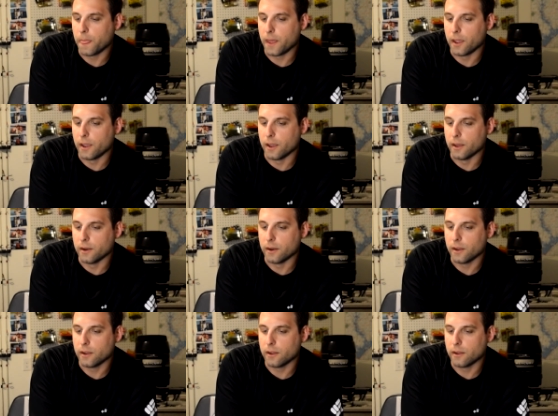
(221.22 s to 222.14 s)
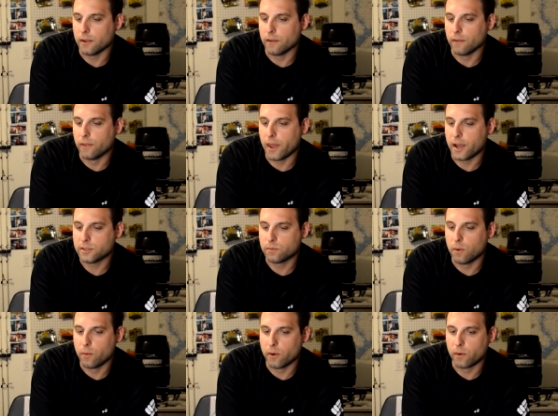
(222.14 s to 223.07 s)
and that's
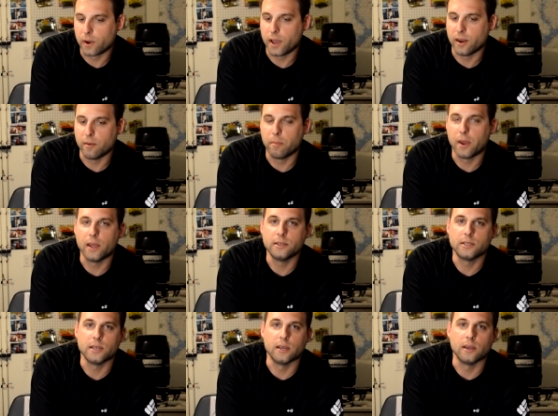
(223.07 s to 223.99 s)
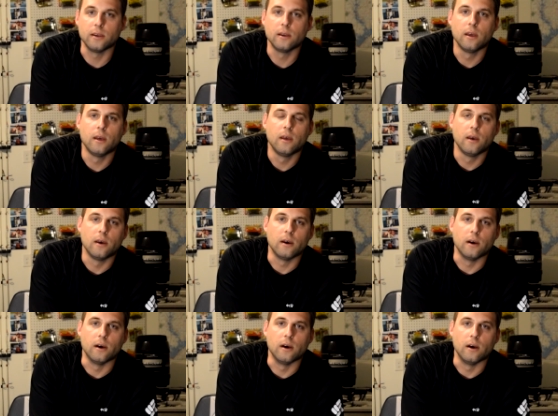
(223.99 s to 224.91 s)
what we were kind of basing
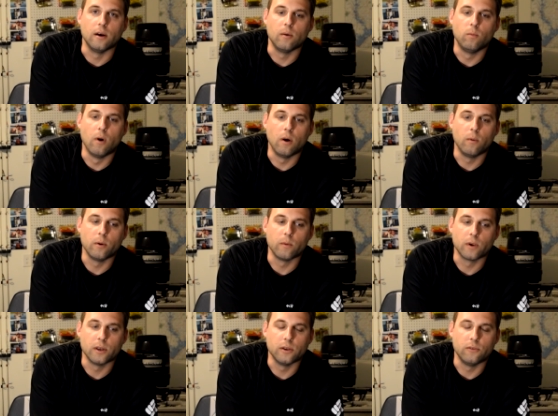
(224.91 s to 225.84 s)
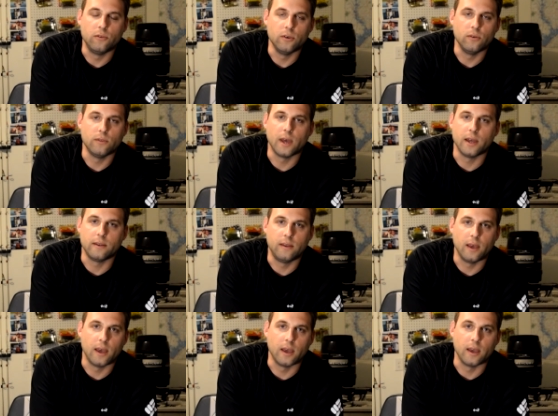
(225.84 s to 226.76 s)
what we were going to do that
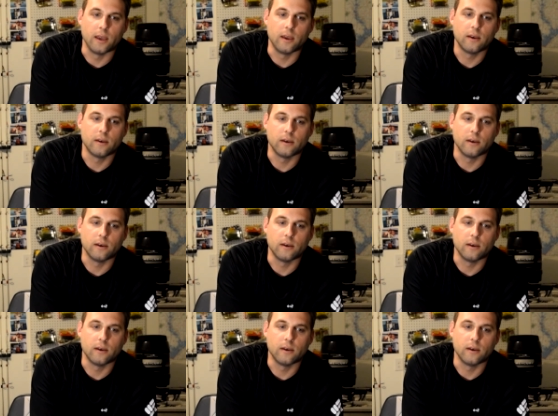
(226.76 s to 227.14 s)
day.